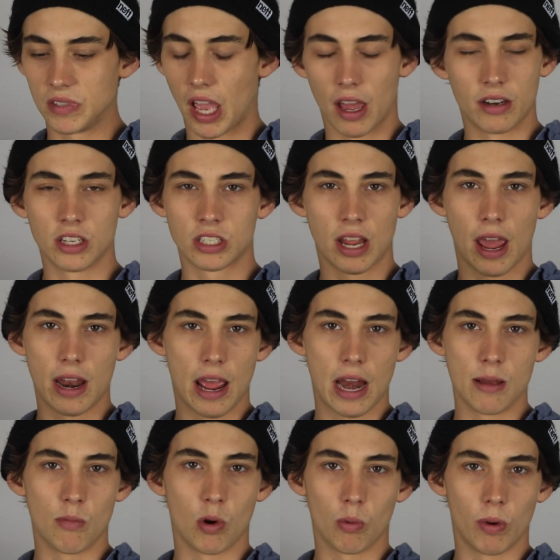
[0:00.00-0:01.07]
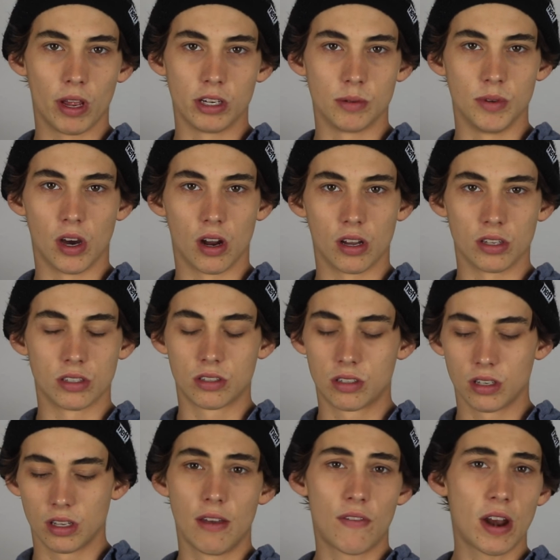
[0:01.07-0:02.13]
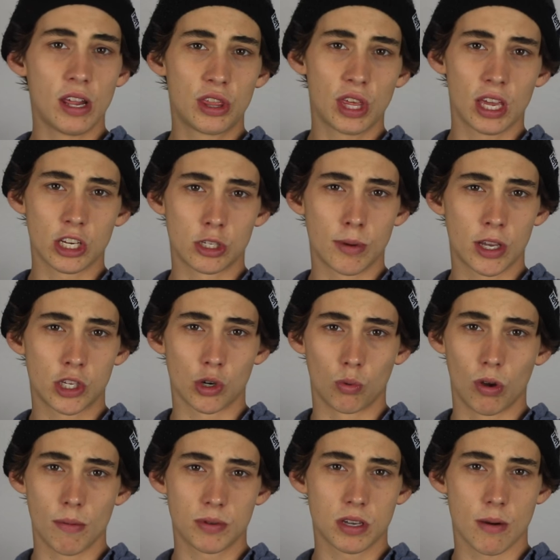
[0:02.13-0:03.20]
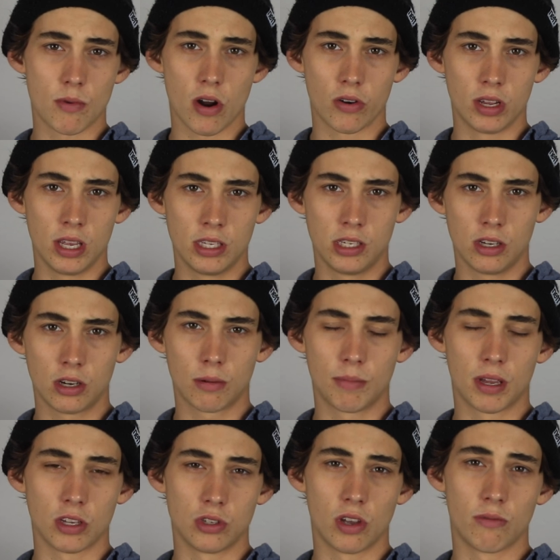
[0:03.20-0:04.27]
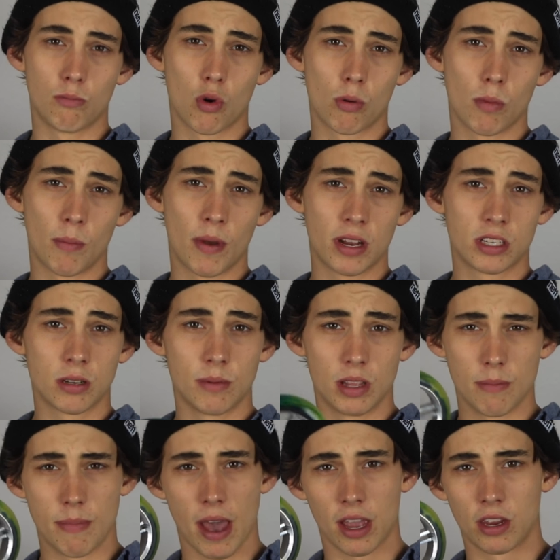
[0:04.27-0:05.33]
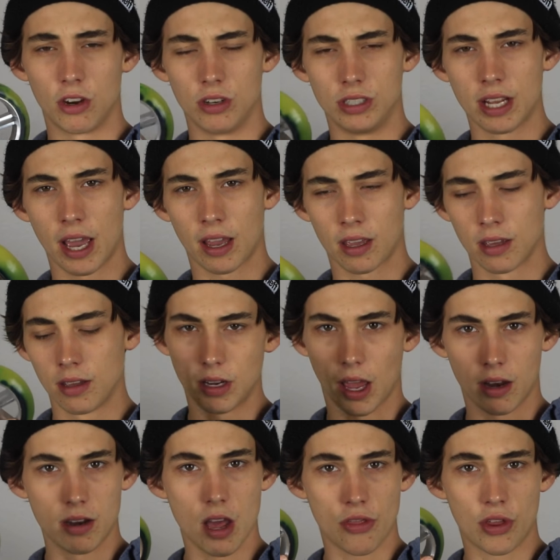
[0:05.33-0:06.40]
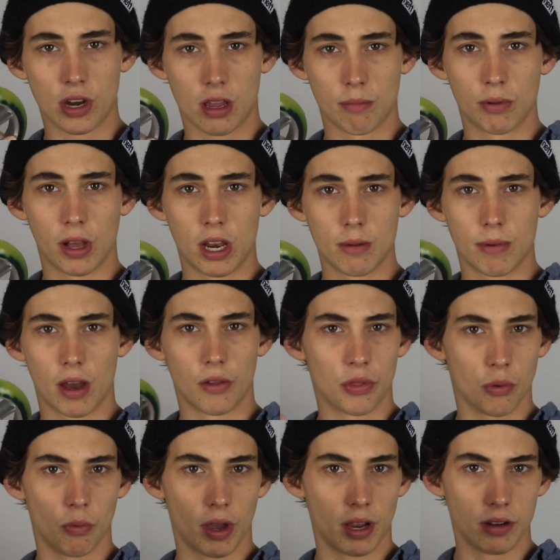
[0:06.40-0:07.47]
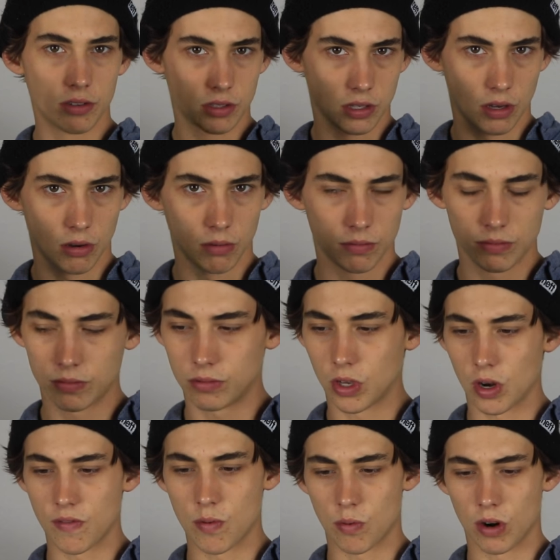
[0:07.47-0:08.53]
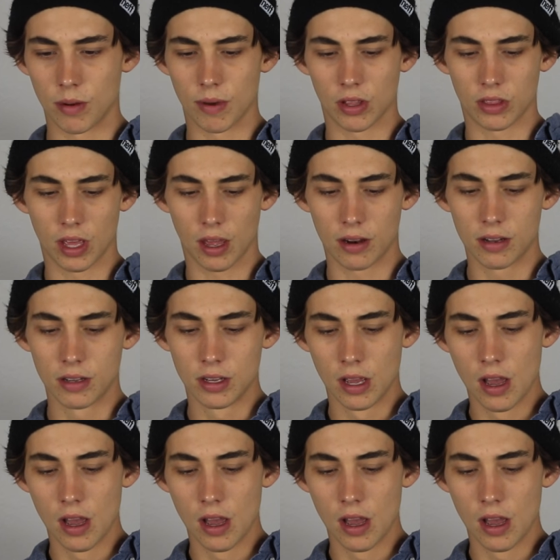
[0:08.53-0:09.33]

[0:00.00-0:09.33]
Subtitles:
Yeah, it doesn't add any more weight, to be honest. If anything, it just makes your whips come around easier because you have more momentum in the back of your deck. Yeah, nothing to complain about the weight, so don't even worry about that.